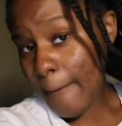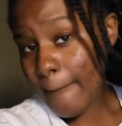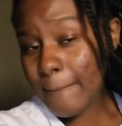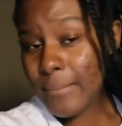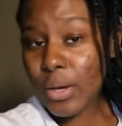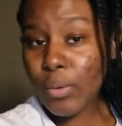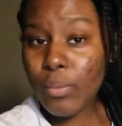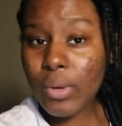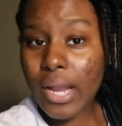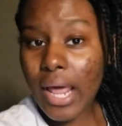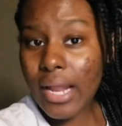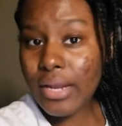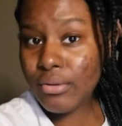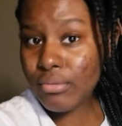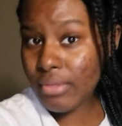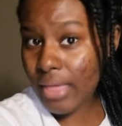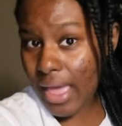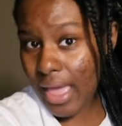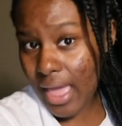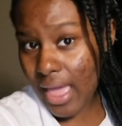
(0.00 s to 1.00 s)
But when I do
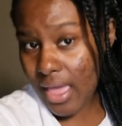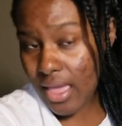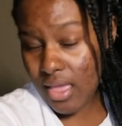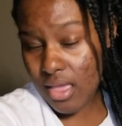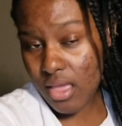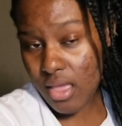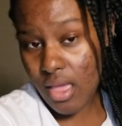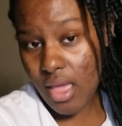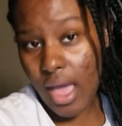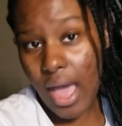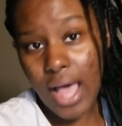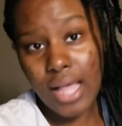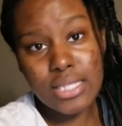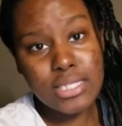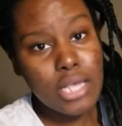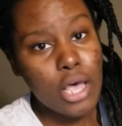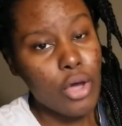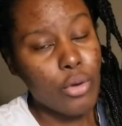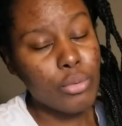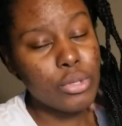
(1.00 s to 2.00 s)
that, I'll
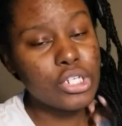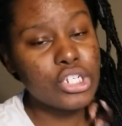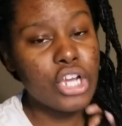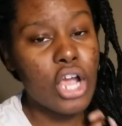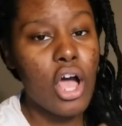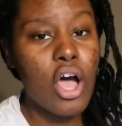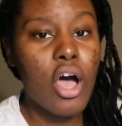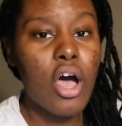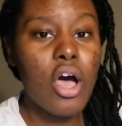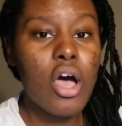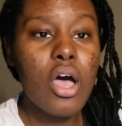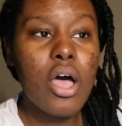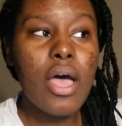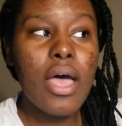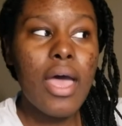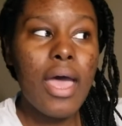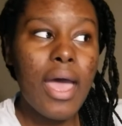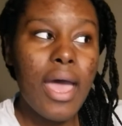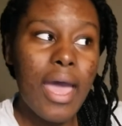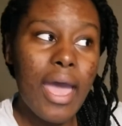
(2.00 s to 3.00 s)
talk with y'all
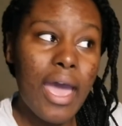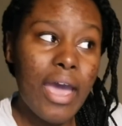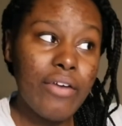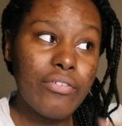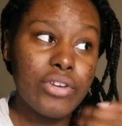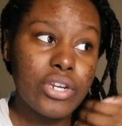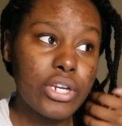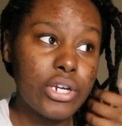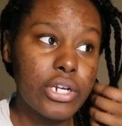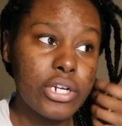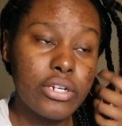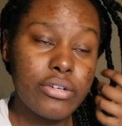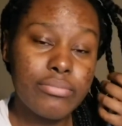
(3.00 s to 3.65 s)
after.